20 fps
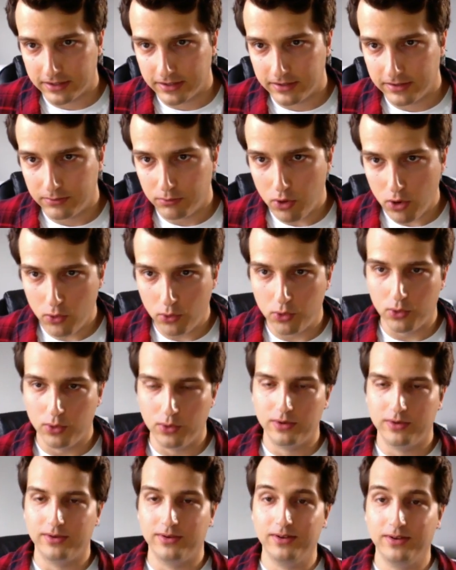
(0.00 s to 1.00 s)
Whew.
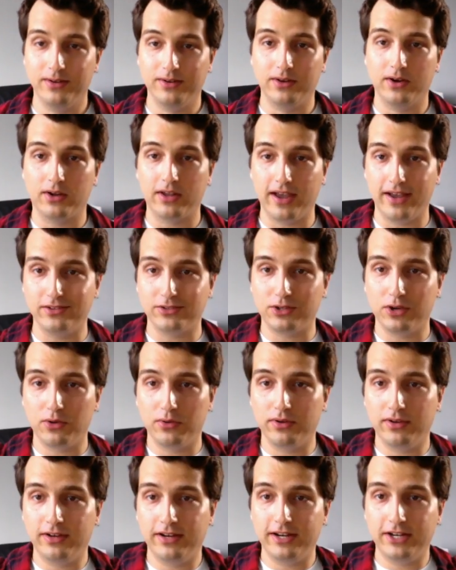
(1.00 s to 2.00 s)
Okay,
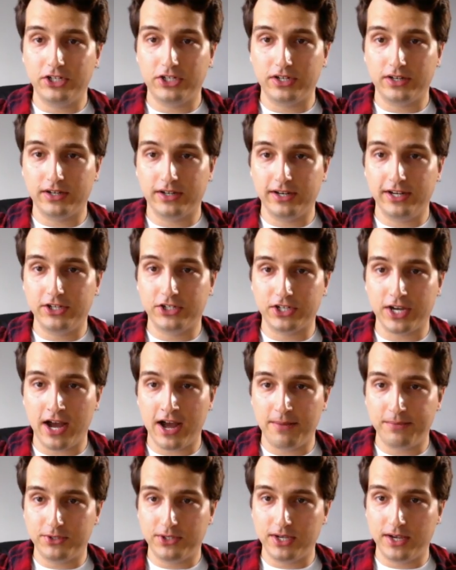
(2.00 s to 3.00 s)
so Nish,
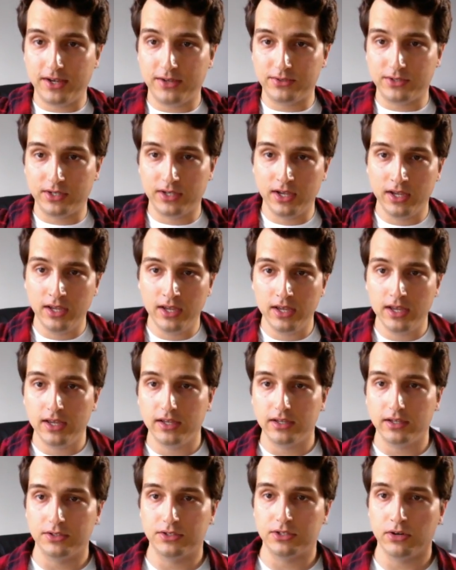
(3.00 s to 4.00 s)
Nisham says
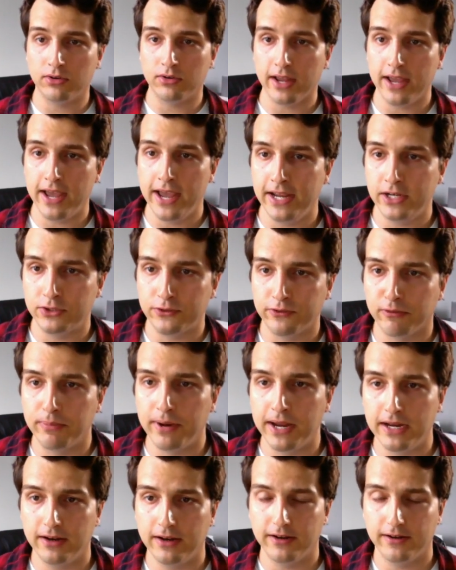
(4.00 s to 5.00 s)
is there an age for
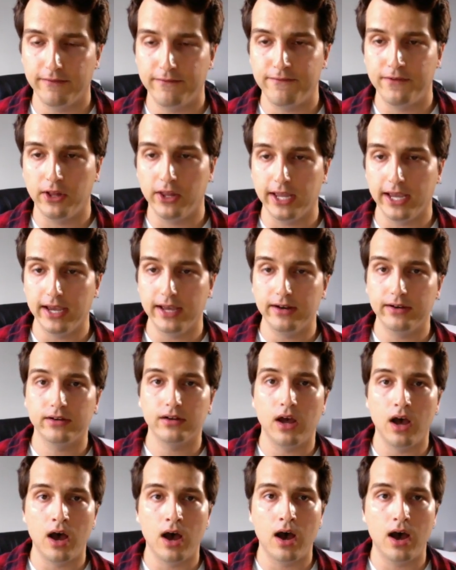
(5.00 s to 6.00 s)
being an affiliate?
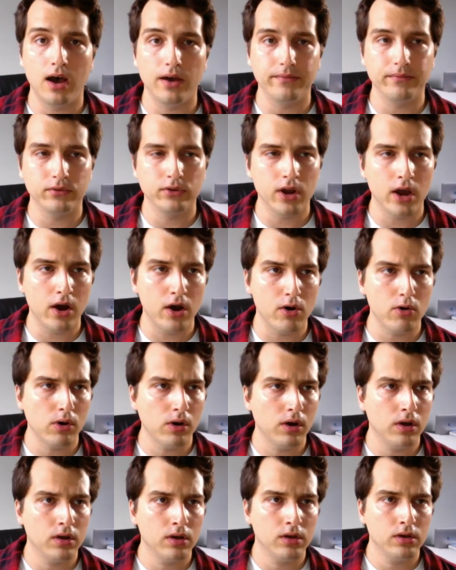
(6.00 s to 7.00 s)
Uh, no.
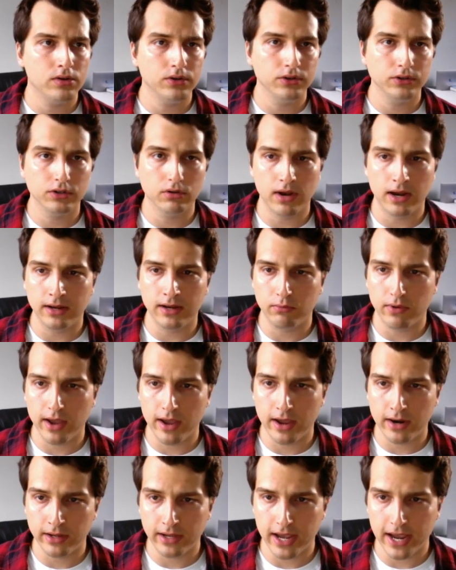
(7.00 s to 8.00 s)
You can do any
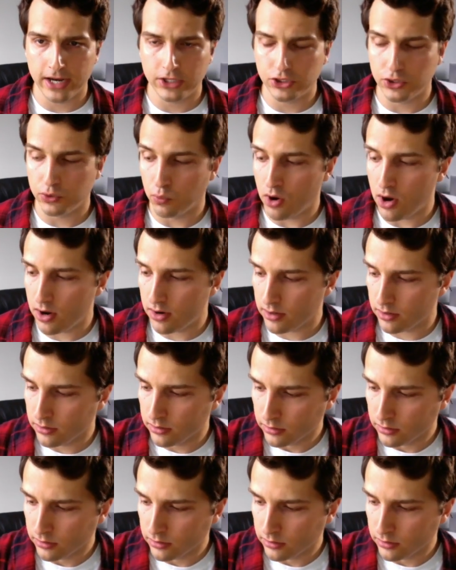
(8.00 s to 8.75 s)
any age you want.